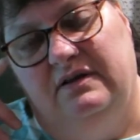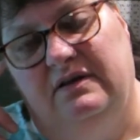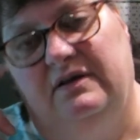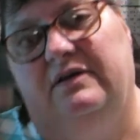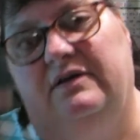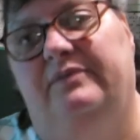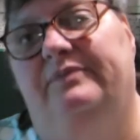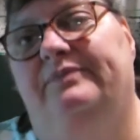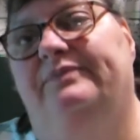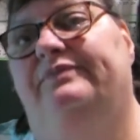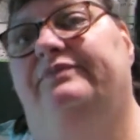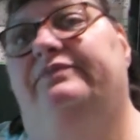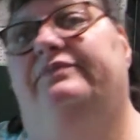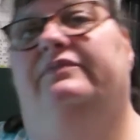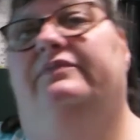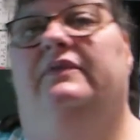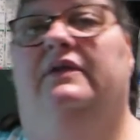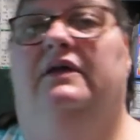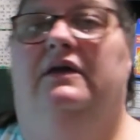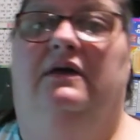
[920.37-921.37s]
Um,
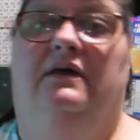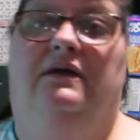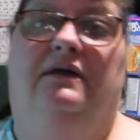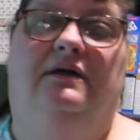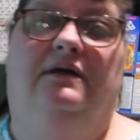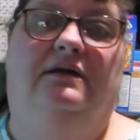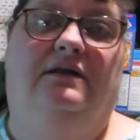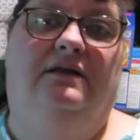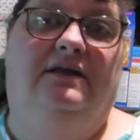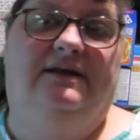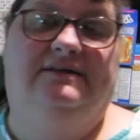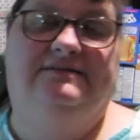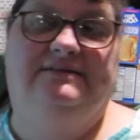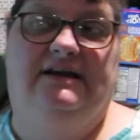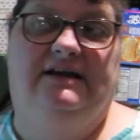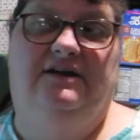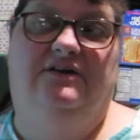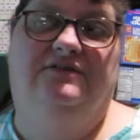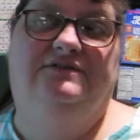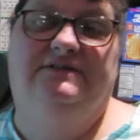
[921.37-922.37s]
you know, like I
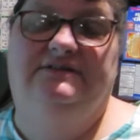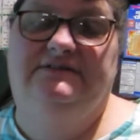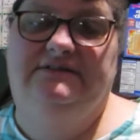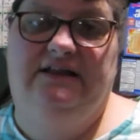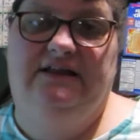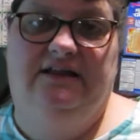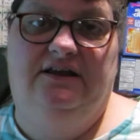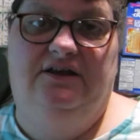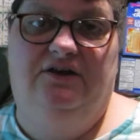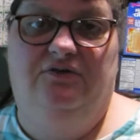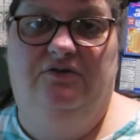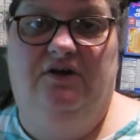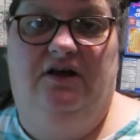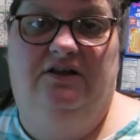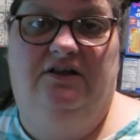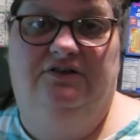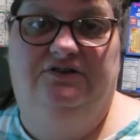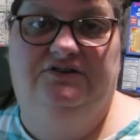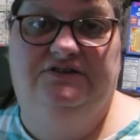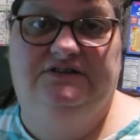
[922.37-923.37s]
said, I also see the
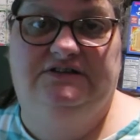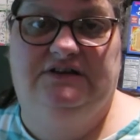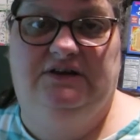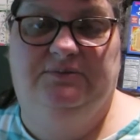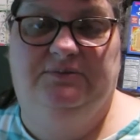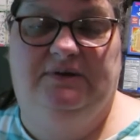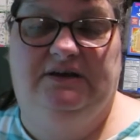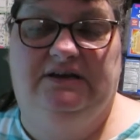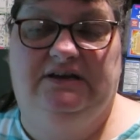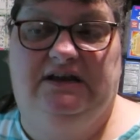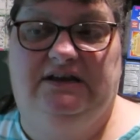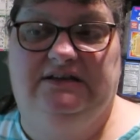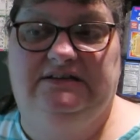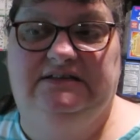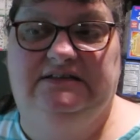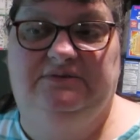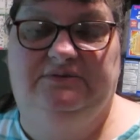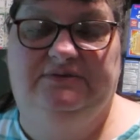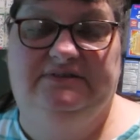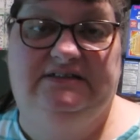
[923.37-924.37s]
neurologist on Monday,
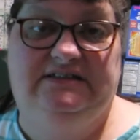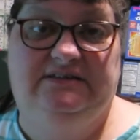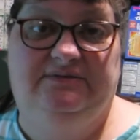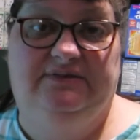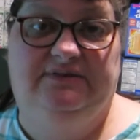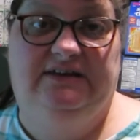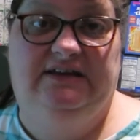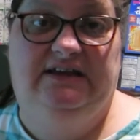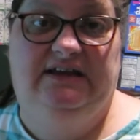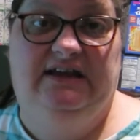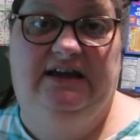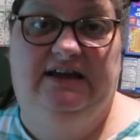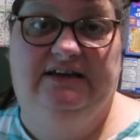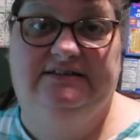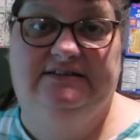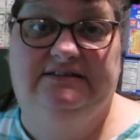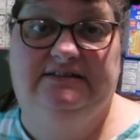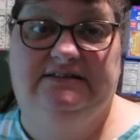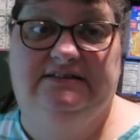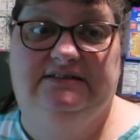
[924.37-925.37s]
so we'll see what he
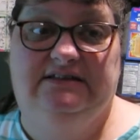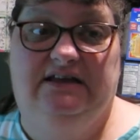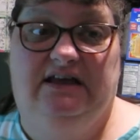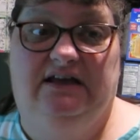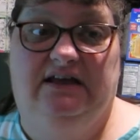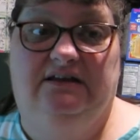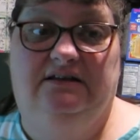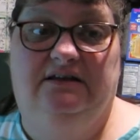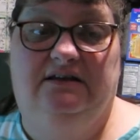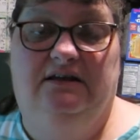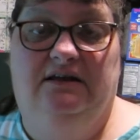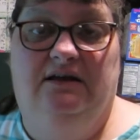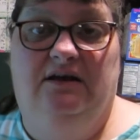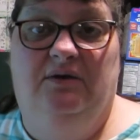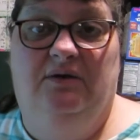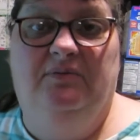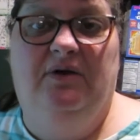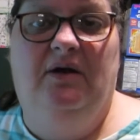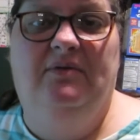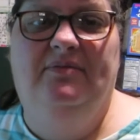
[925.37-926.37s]
has to say.
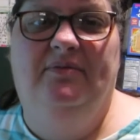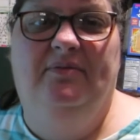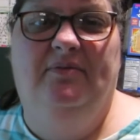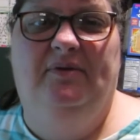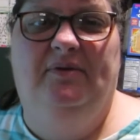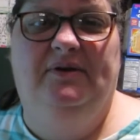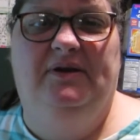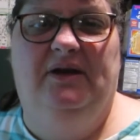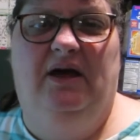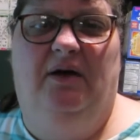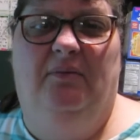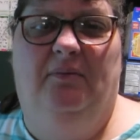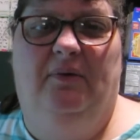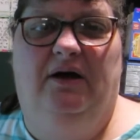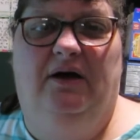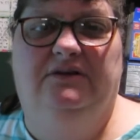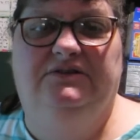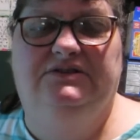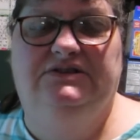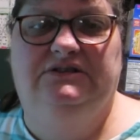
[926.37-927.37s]
Probably not
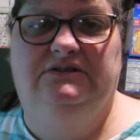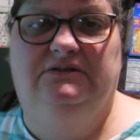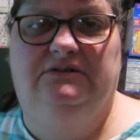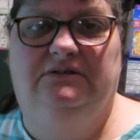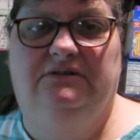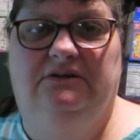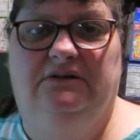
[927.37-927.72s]
much.